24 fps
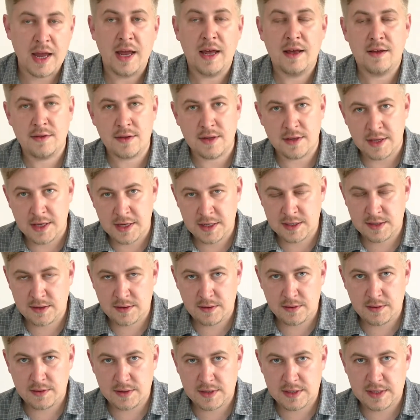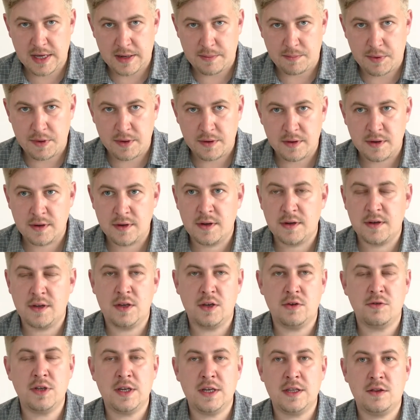The next step,
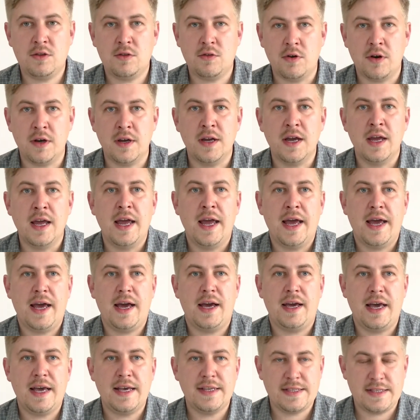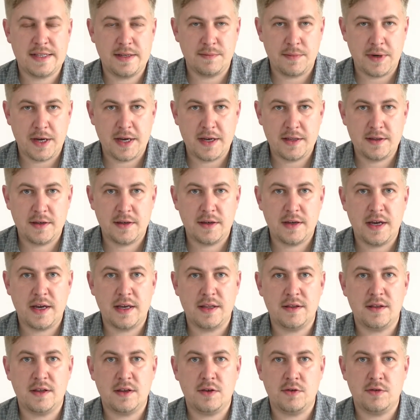you need to estimate
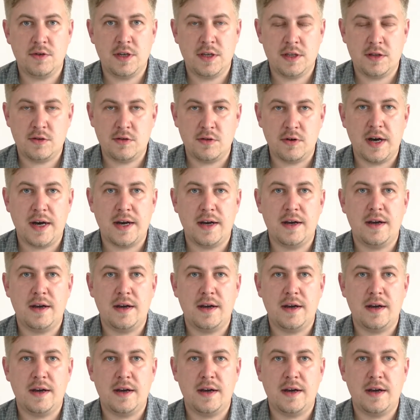and you need to